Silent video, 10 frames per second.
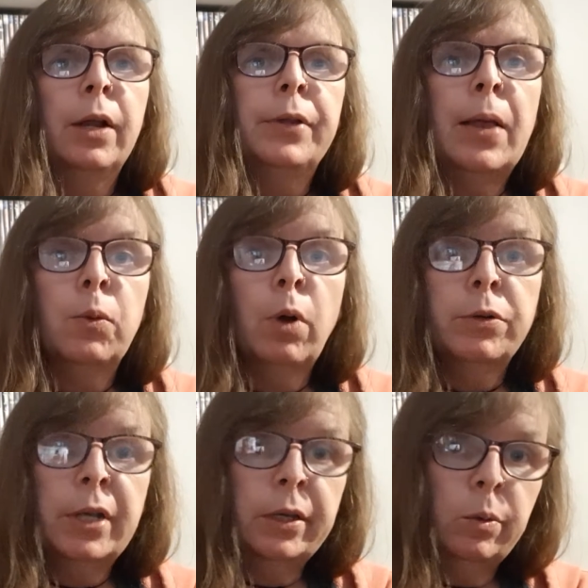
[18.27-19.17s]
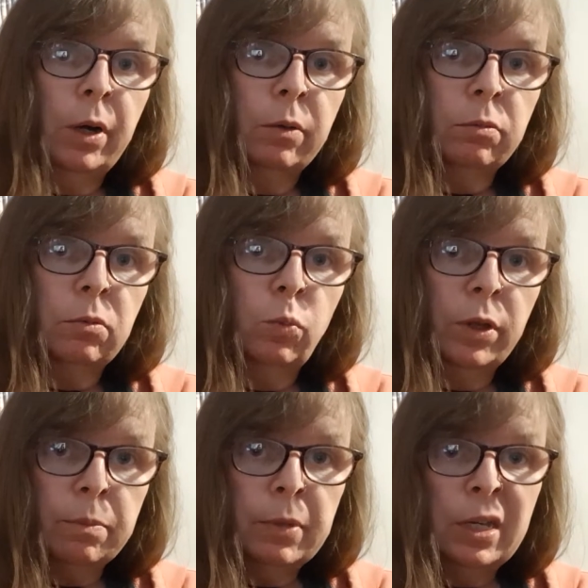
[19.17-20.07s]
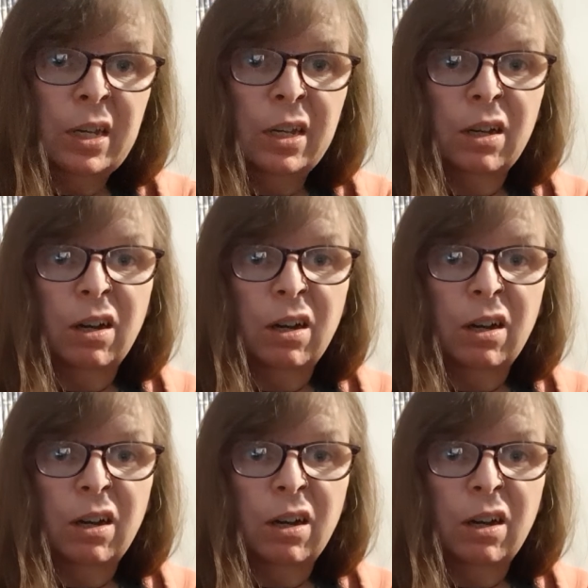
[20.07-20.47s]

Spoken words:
down the road take you out with me